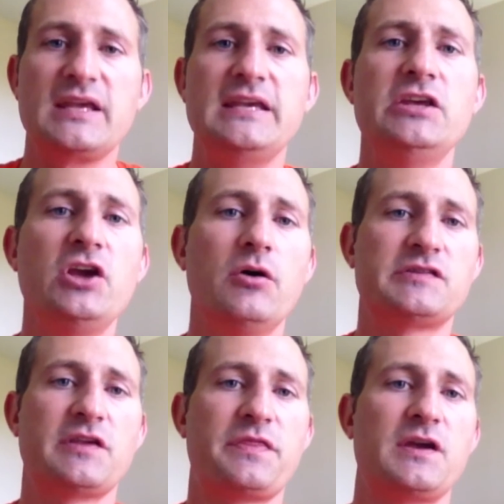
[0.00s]
Ego
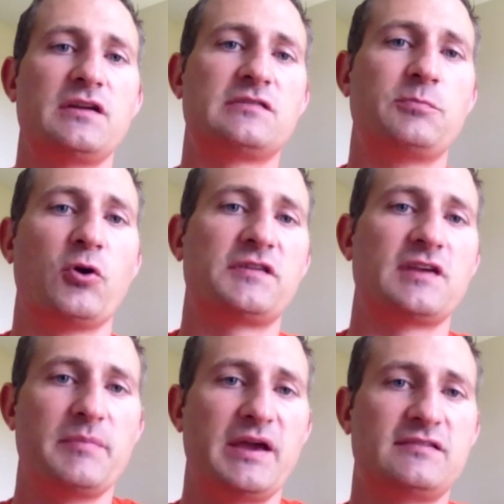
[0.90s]
is a thing in sports
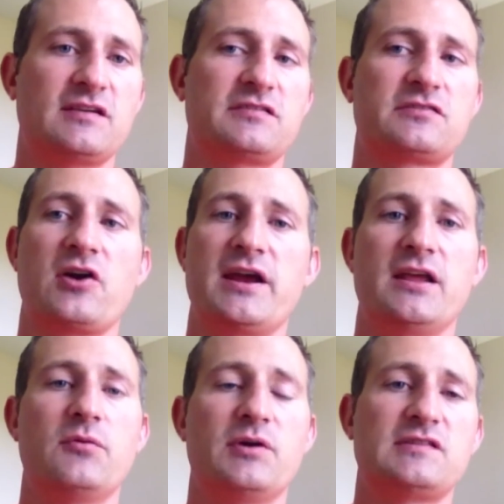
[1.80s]
that makes us great.
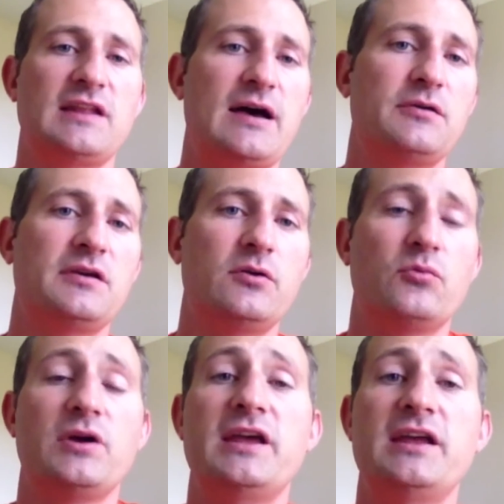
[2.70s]

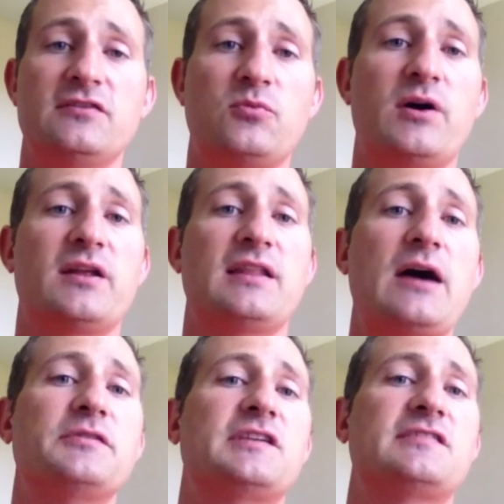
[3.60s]
It is what
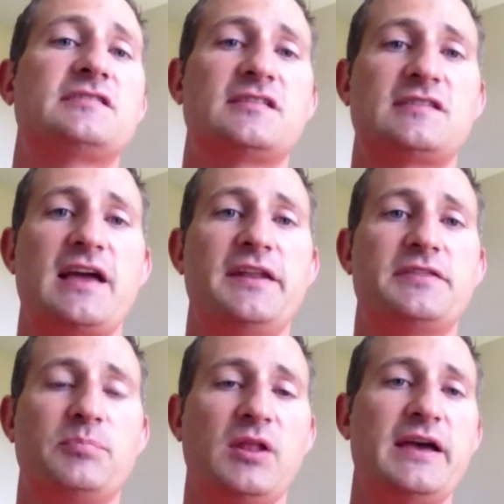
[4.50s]
allows us to stand at
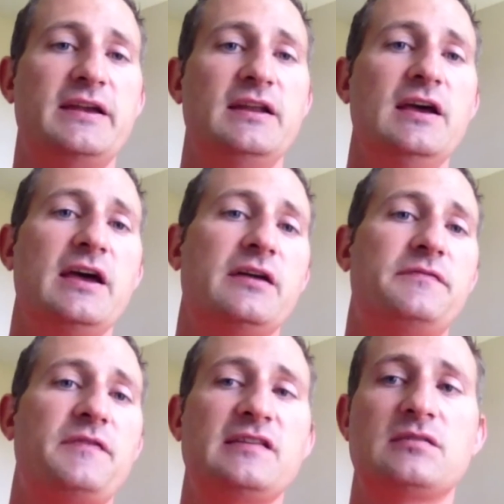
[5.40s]
the plate and
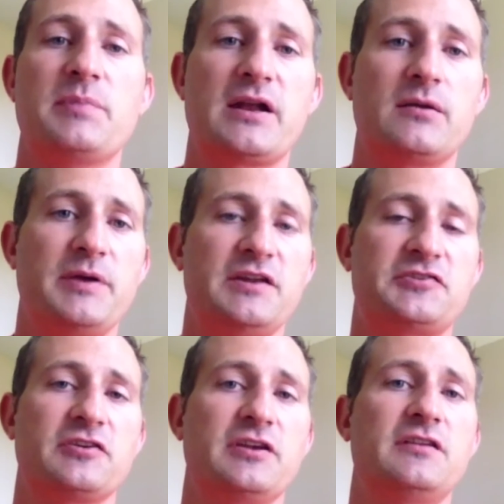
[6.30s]
face a better
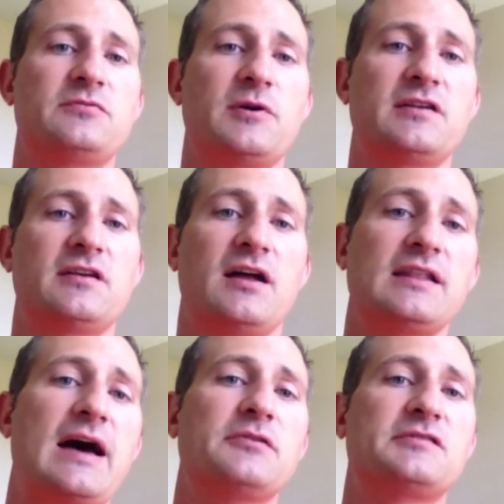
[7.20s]
pitcher. It is what
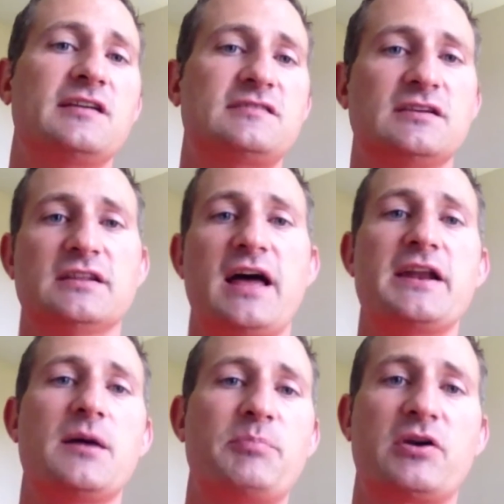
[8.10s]
allows us to
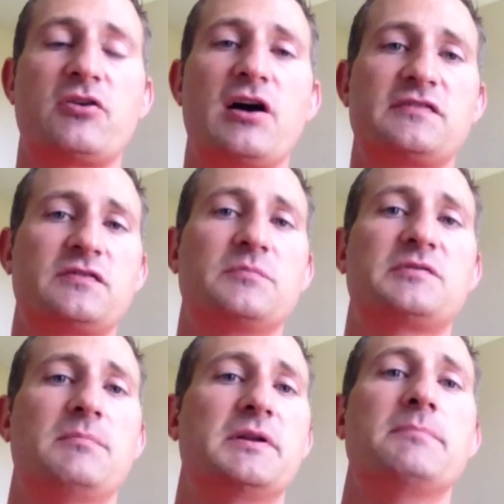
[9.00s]
line up across from
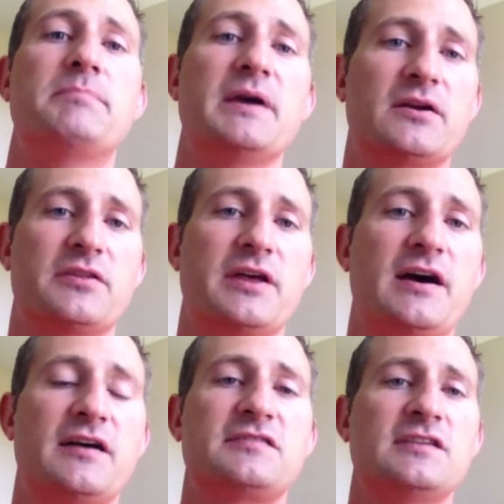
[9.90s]
somebody bigger than
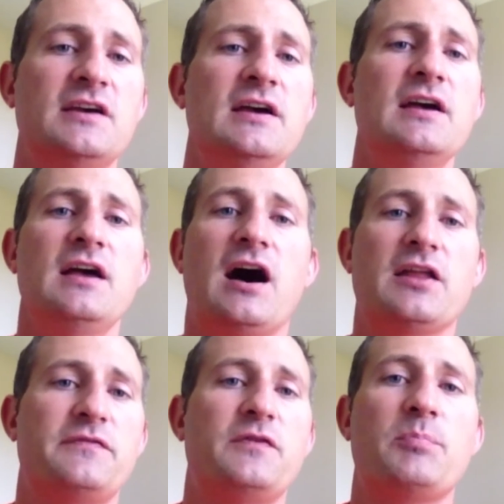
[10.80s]
us on
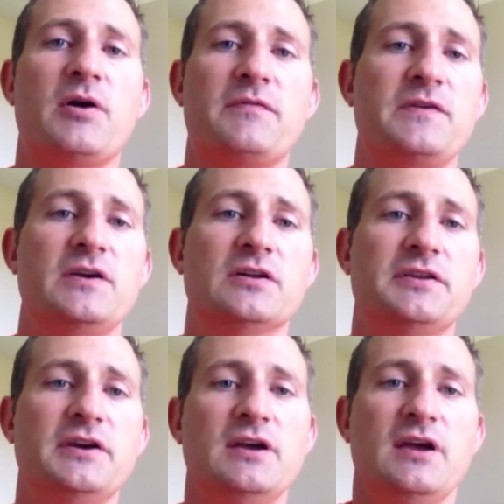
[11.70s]
the football field
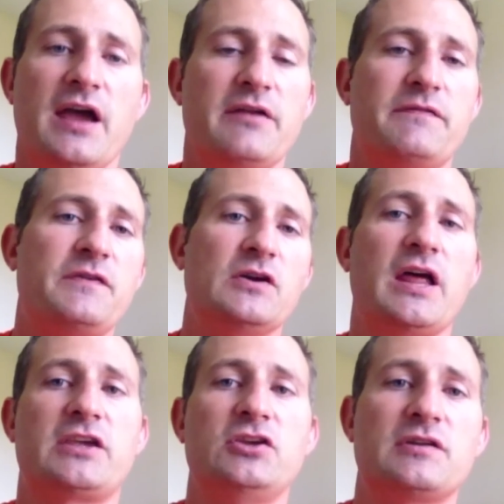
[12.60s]
and feel
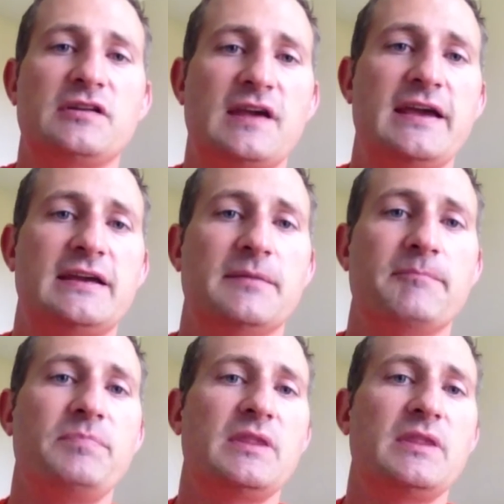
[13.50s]
like you can take them.